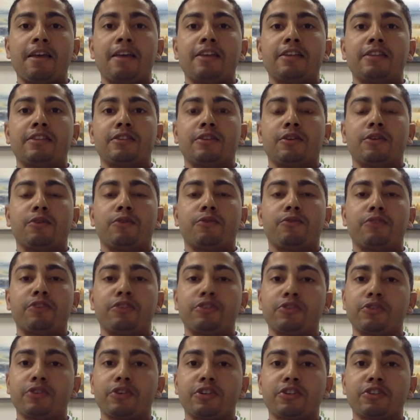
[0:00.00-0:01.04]
So, first,
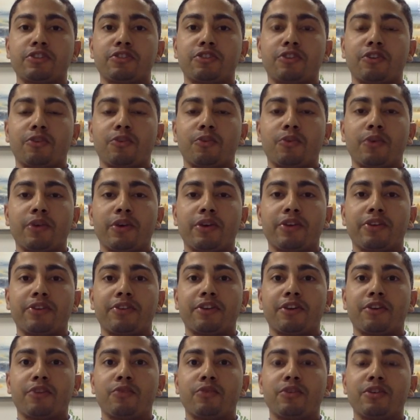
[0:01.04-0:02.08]
we're going to start with
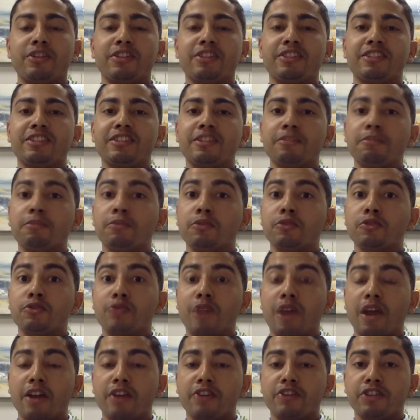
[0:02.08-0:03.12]
a really simple
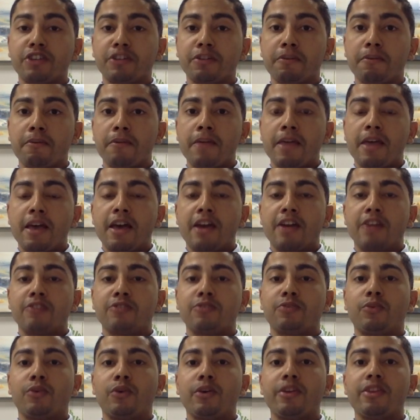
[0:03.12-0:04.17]
strategy, and it's
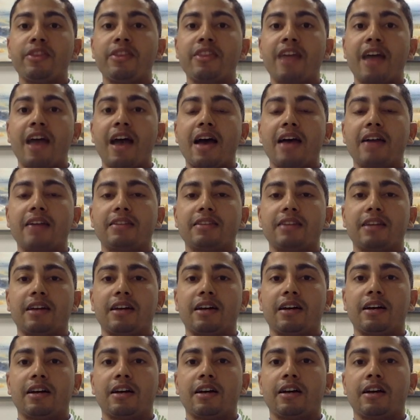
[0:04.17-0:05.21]
one that
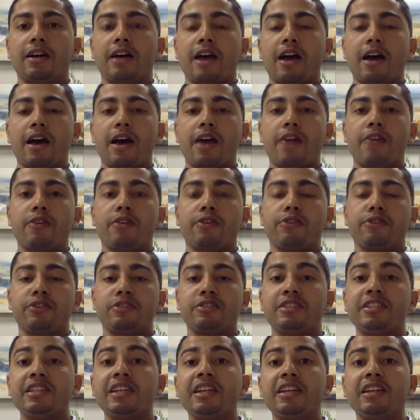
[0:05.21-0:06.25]
either if you've
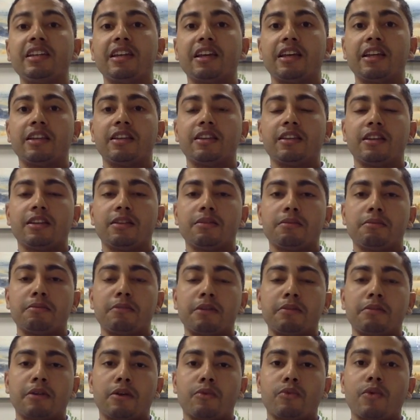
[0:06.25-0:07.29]
seen
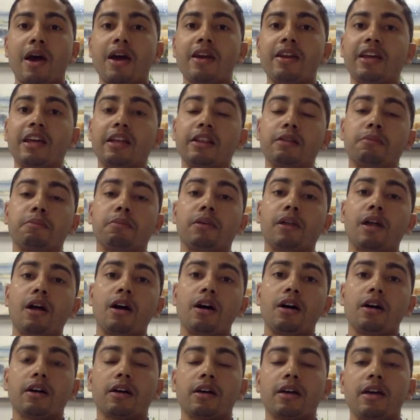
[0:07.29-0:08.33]
in my writing in the
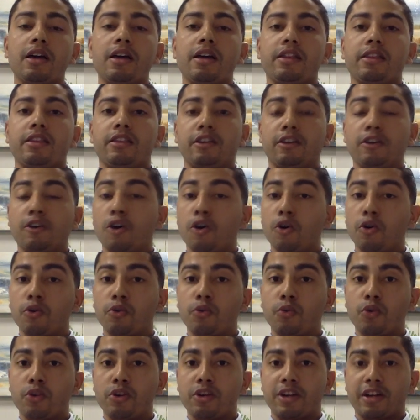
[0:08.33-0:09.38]
blog, the code
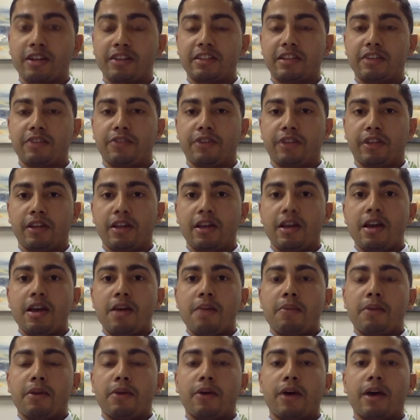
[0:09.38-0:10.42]
word activity.
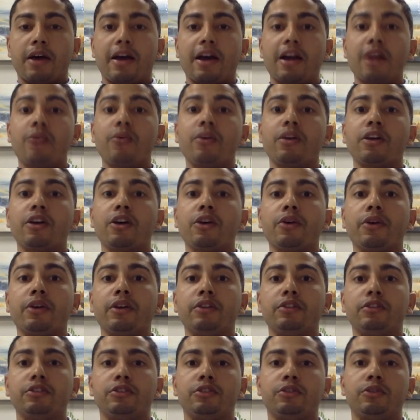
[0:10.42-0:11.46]
But I kind of want to go
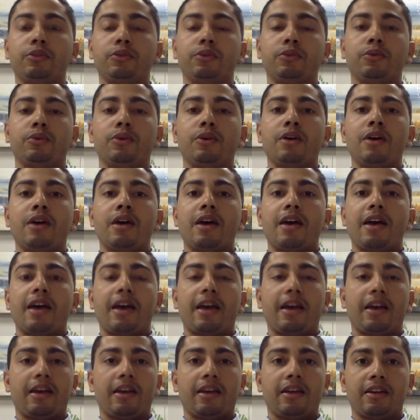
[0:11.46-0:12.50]
into
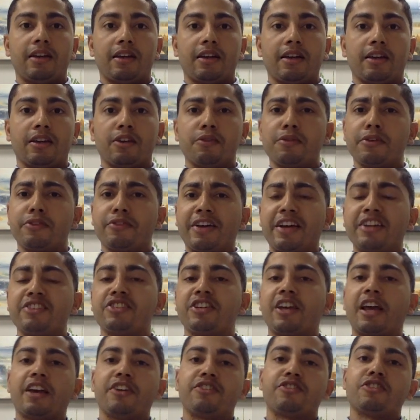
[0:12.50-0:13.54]
a little bit of
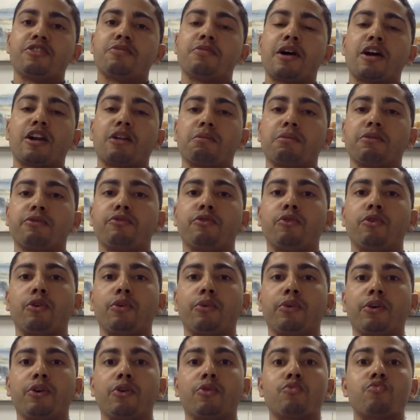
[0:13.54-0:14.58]
education about it before
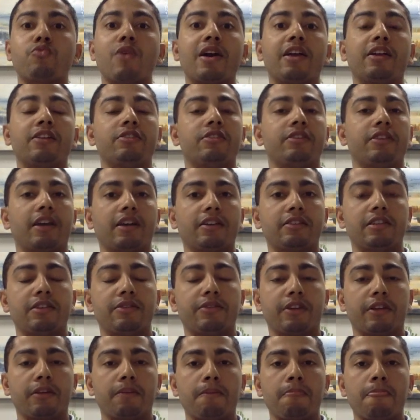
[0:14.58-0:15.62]
we go right into the
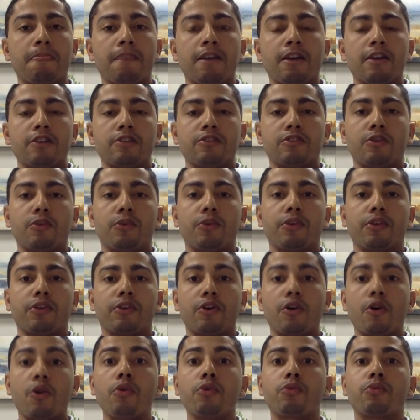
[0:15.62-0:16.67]
activity. So with a
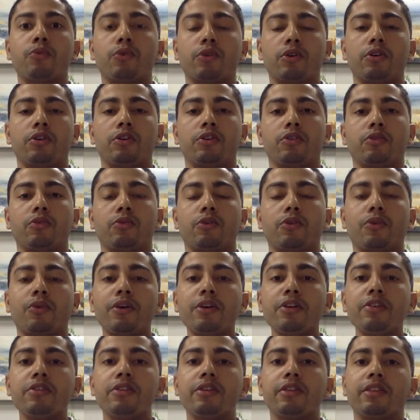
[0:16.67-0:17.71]
code word, what I
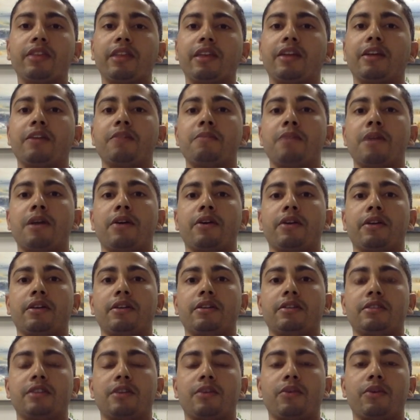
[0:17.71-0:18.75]
want you to think about
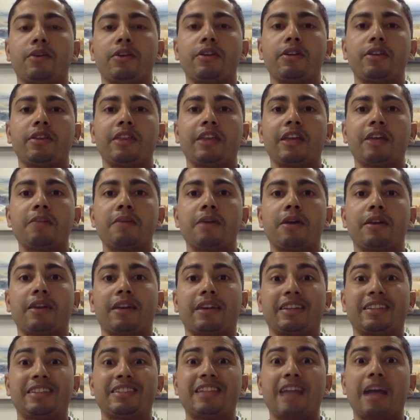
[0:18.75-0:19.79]
is I want you to think about like
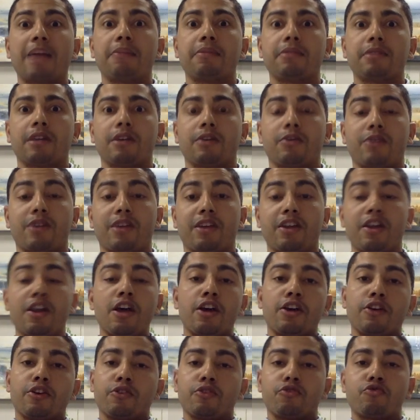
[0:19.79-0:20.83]
a stop sign, right?
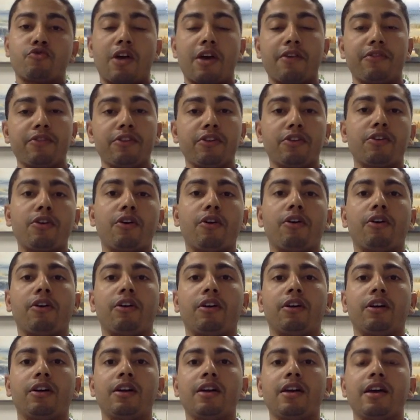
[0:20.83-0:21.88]
You're driving your
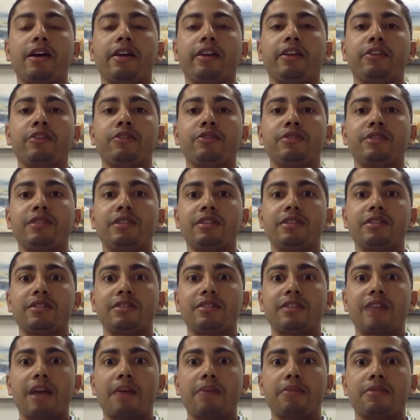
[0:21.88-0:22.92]
car and then you see this
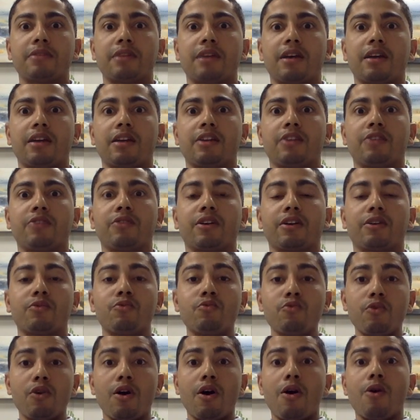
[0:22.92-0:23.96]
stop sign and you're like,
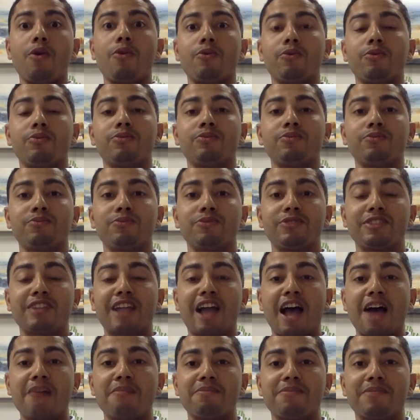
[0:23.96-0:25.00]
"Whoa,
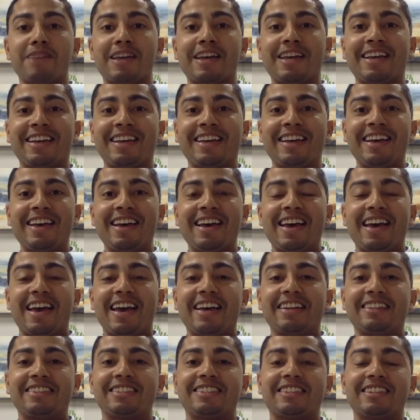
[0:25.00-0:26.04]
stop!"
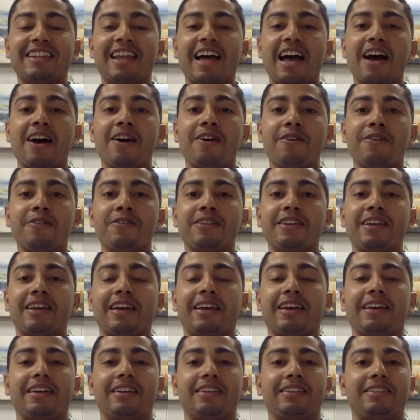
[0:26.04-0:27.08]
It's loud.
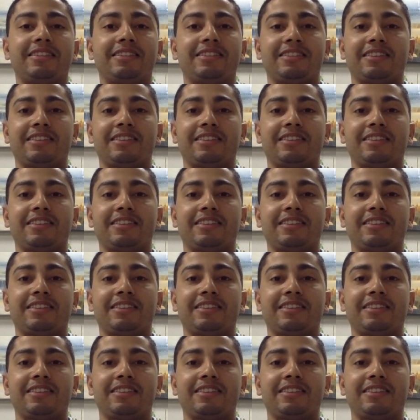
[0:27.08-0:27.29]
It